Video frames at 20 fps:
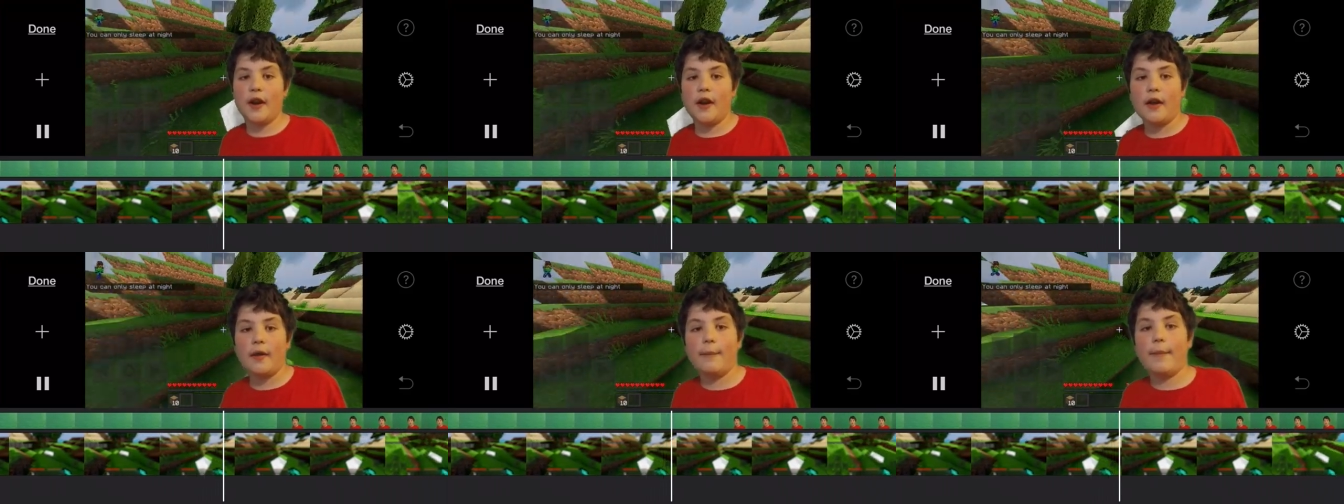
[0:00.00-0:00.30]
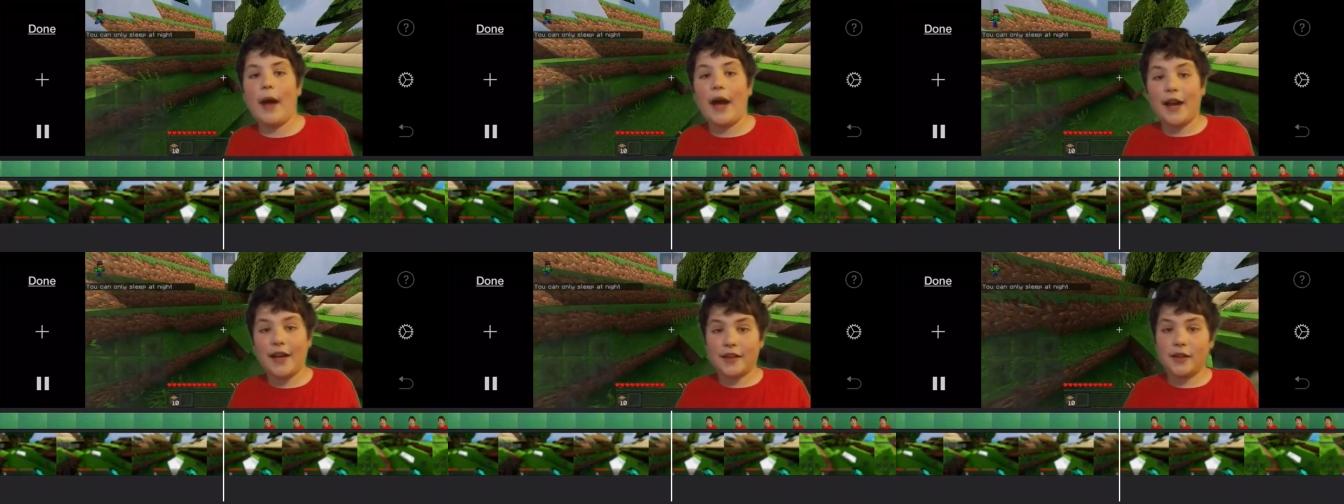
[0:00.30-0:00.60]
back
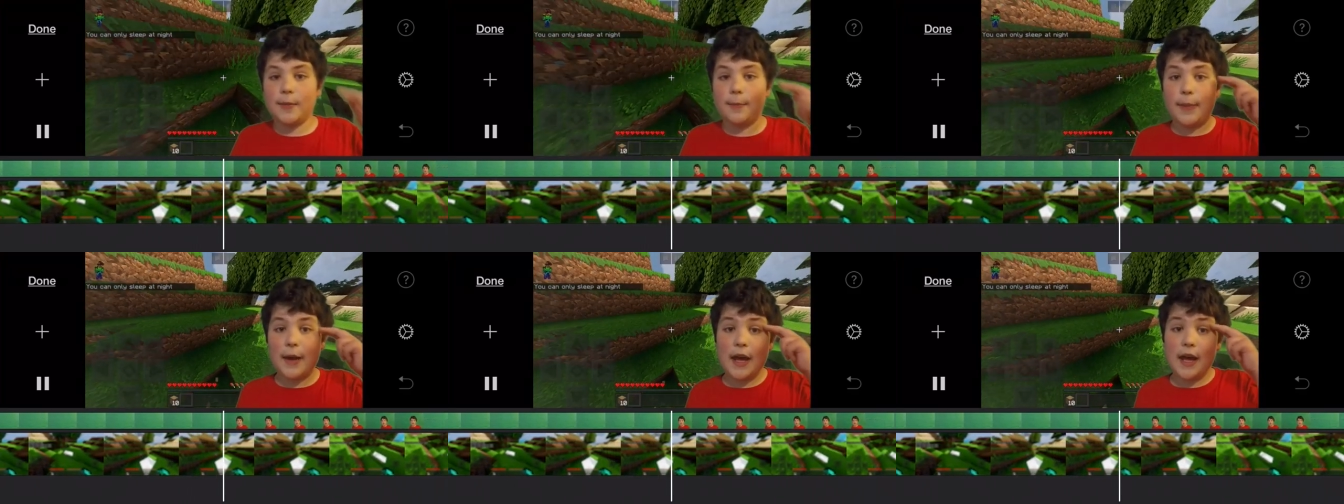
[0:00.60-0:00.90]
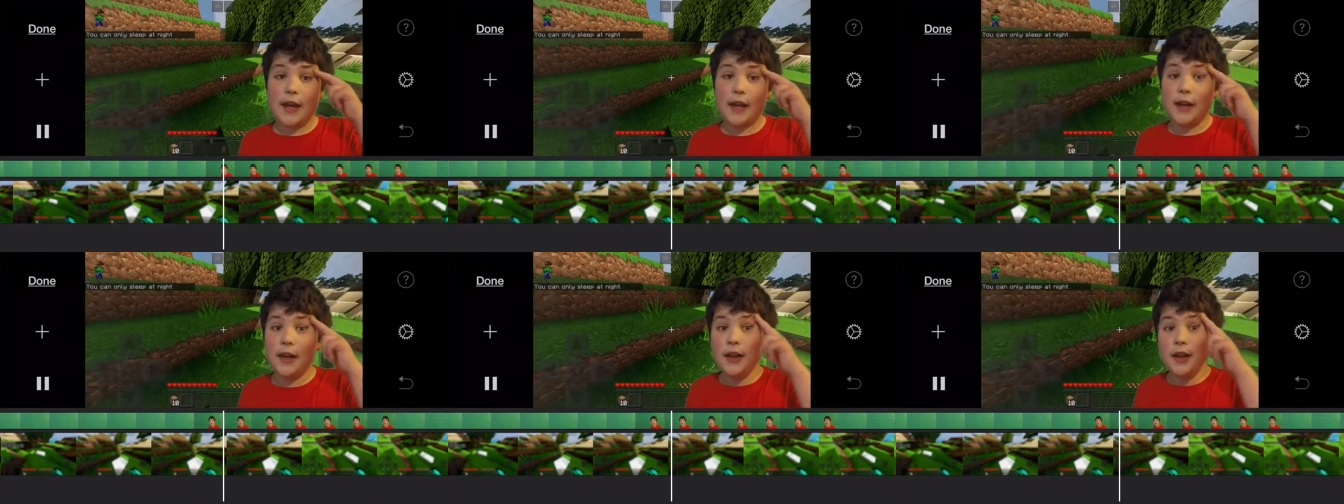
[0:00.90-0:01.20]
at the bed
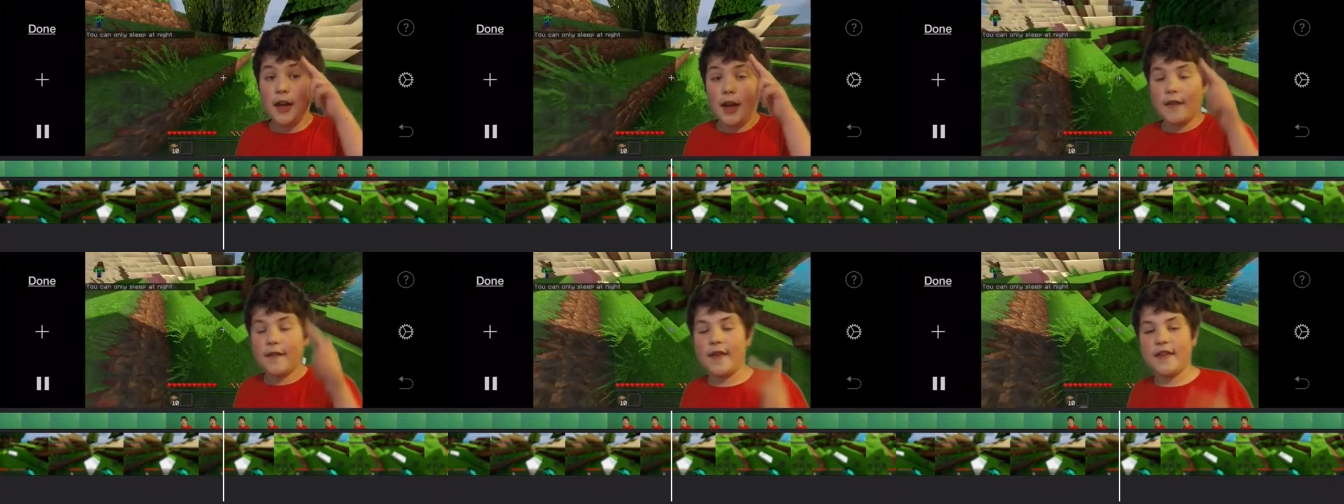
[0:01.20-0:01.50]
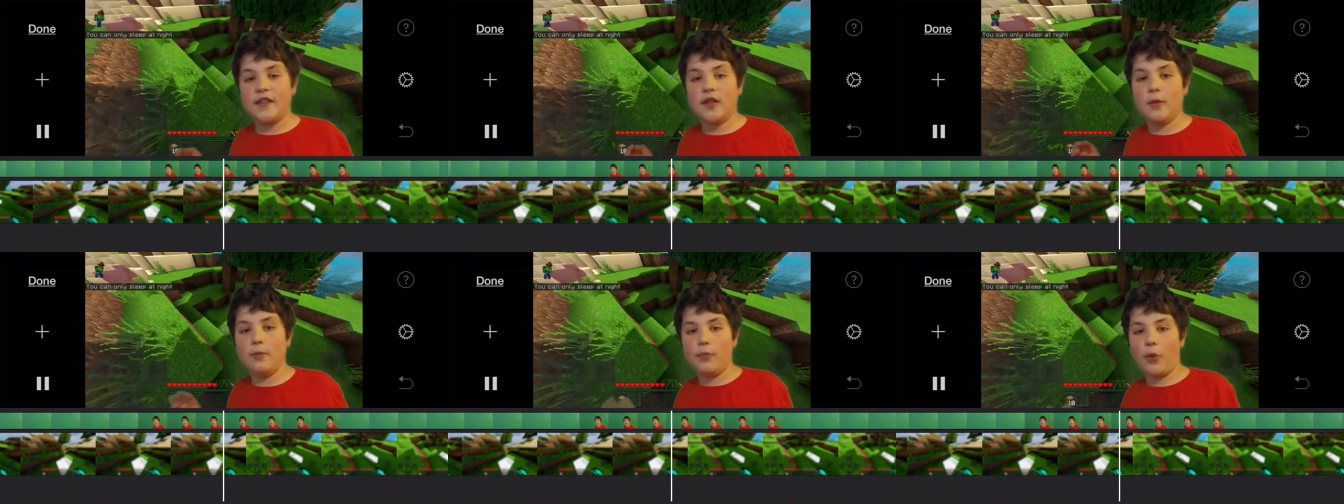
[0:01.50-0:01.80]
unless you
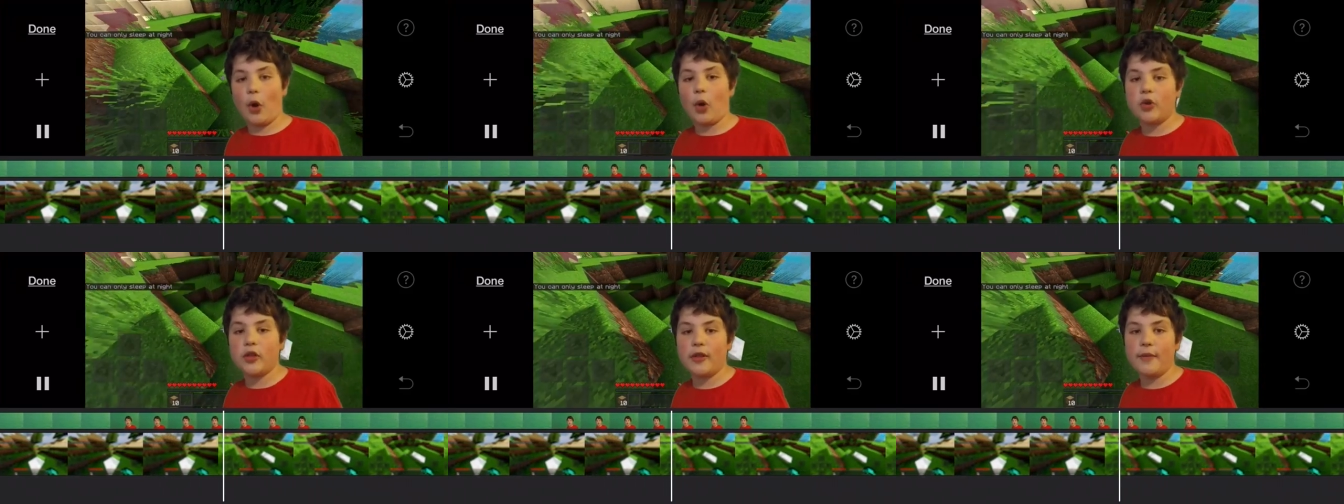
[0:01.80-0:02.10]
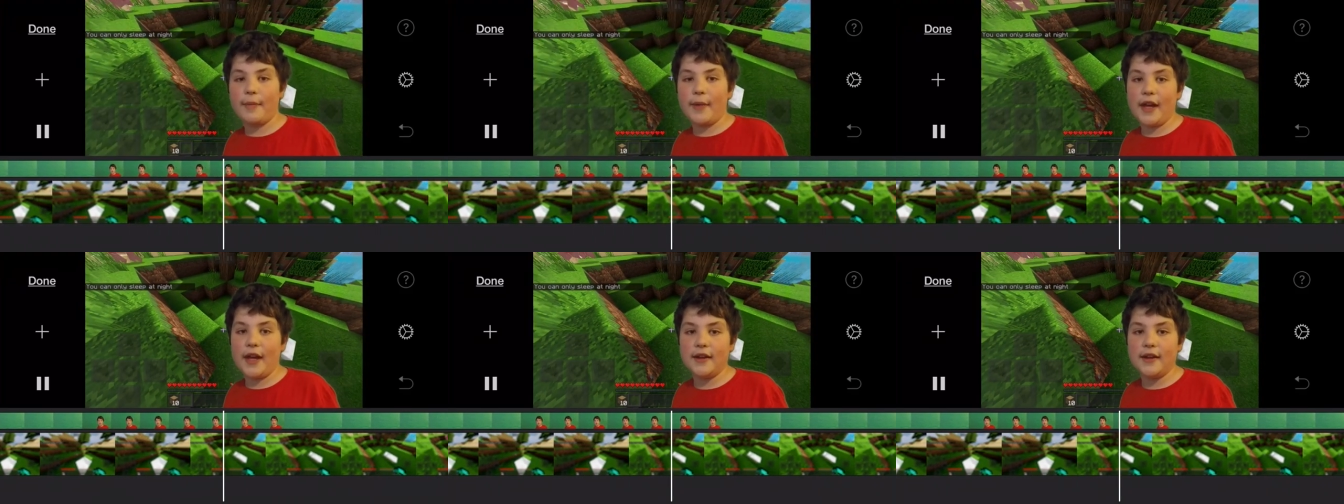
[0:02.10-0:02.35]
broke the bed.